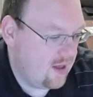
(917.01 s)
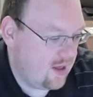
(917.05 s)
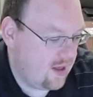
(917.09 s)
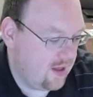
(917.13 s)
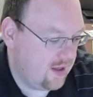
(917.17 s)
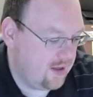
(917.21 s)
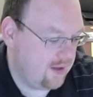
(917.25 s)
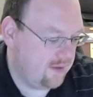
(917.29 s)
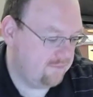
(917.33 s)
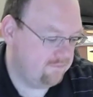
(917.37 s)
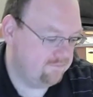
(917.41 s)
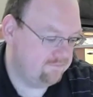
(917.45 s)

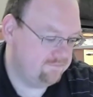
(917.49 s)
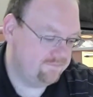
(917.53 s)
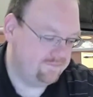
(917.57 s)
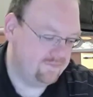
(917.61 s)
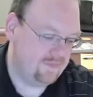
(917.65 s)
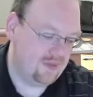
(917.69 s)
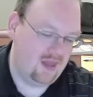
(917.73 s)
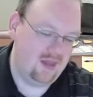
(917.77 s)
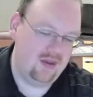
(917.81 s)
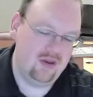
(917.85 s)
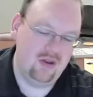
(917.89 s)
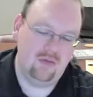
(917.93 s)
Um,
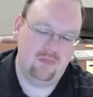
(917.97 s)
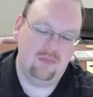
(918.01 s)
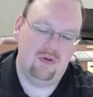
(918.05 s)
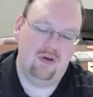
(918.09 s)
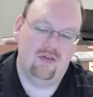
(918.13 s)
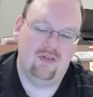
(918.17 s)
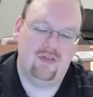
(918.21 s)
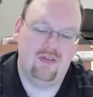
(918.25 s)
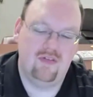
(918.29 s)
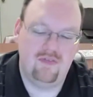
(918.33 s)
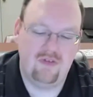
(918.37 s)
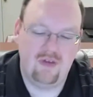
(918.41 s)
I know
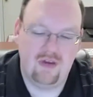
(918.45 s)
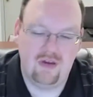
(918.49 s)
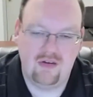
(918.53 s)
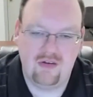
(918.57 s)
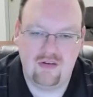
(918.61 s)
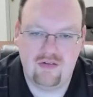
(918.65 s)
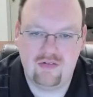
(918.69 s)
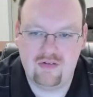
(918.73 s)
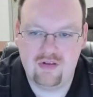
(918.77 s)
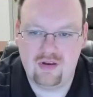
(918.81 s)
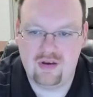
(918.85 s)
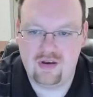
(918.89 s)
most of you are just